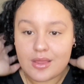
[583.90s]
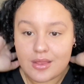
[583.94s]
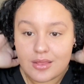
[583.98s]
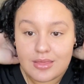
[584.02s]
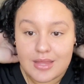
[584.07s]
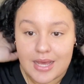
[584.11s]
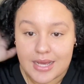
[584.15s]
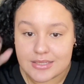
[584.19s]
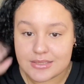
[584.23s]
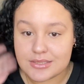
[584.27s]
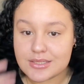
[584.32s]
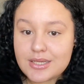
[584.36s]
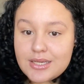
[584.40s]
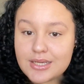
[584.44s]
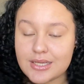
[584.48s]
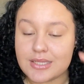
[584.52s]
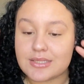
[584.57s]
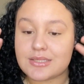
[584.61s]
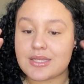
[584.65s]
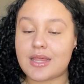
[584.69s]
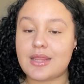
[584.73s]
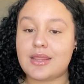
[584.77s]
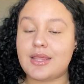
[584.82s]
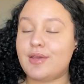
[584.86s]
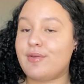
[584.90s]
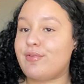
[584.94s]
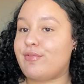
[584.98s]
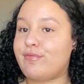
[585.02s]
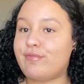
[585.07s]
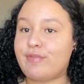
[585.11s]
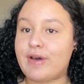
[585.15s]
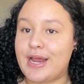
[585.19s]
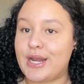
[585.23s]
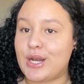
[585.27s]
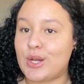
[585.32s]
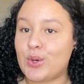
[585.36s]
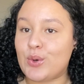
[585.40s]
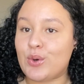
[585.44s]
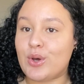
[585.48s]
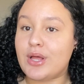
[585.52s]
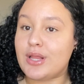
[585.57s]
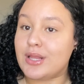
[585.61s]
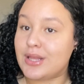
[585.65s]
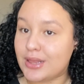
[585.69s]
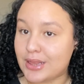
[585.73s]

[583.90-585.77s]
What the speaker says: That is the final